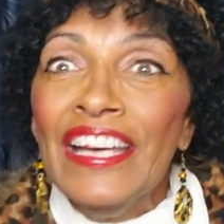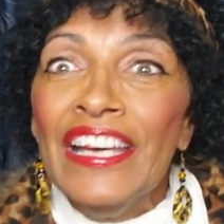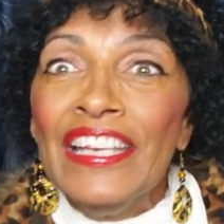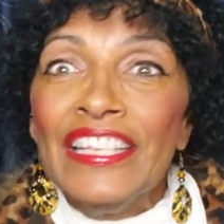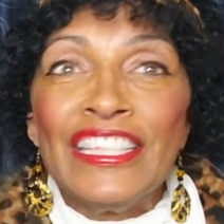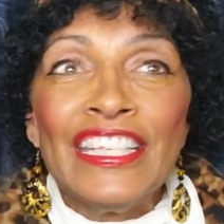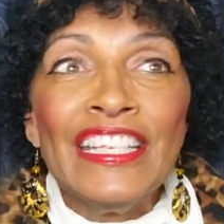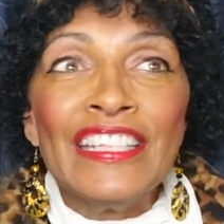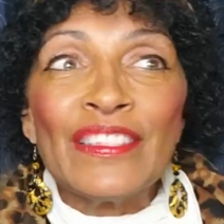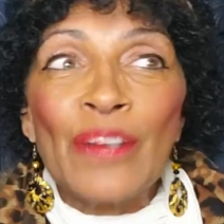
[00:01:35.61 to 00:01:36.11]

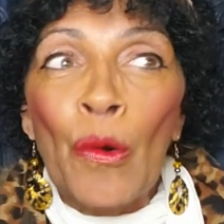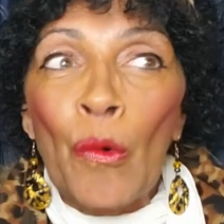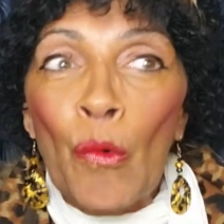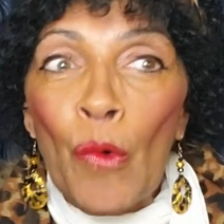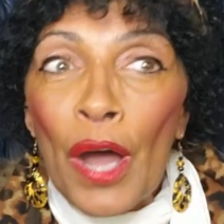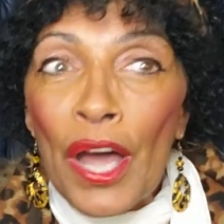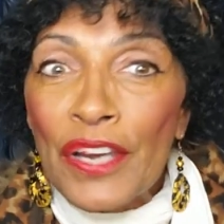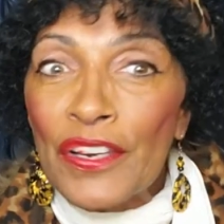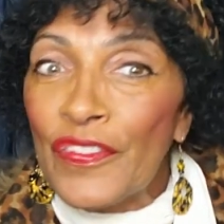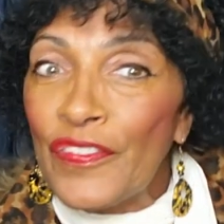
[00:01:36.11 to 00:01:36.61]
She's a
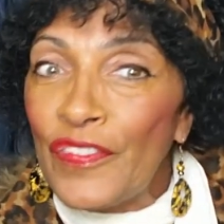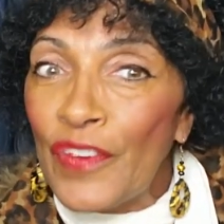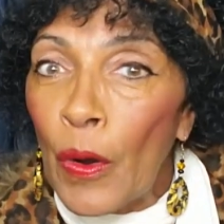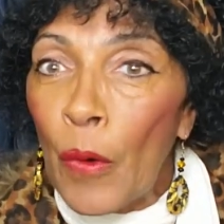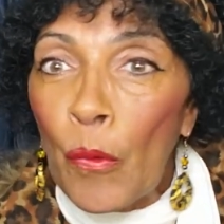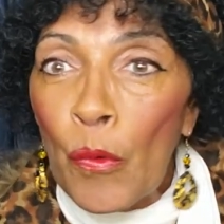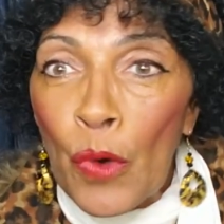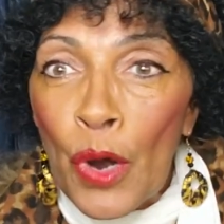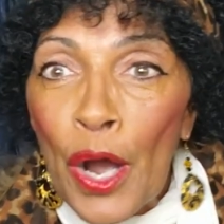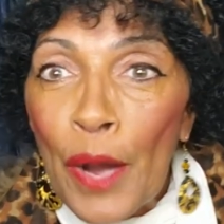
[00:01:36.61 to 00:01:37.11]
wonderful
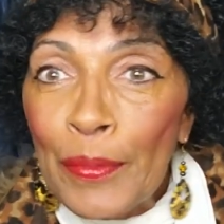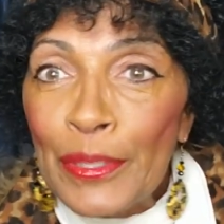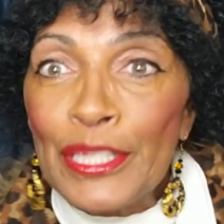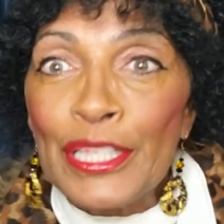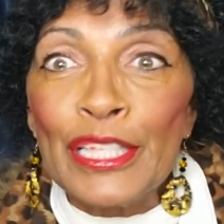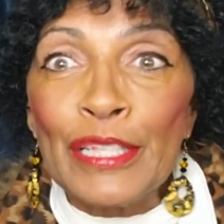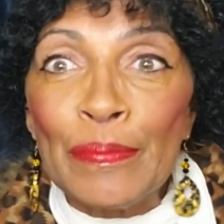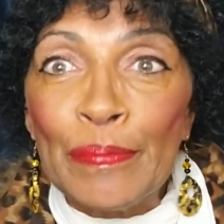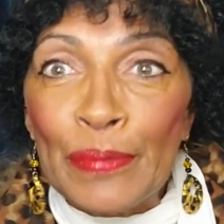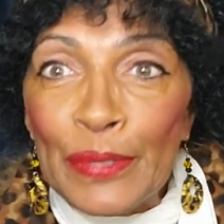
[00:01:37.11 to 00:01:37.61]
woman.
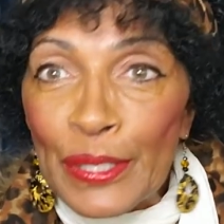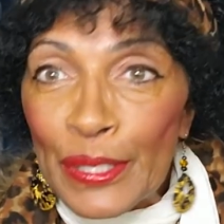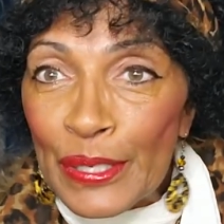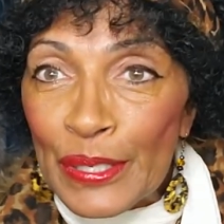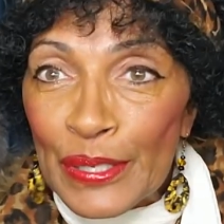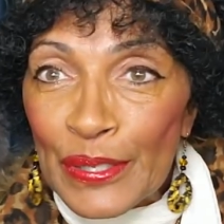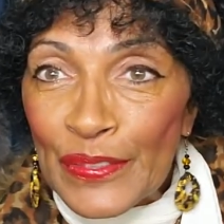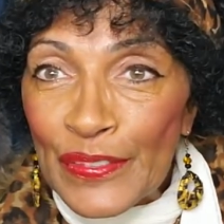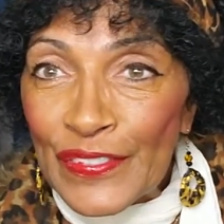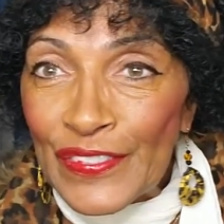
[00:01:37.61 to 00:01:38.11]
She's
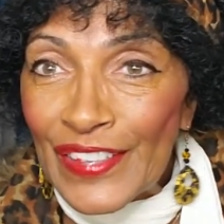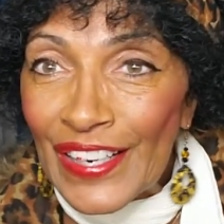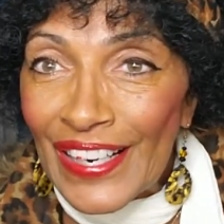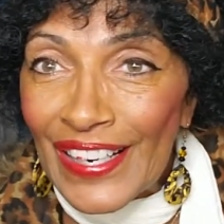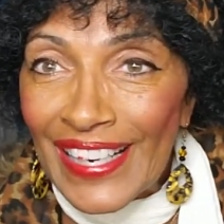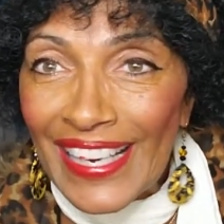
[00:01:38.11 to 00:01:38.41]
beautiful.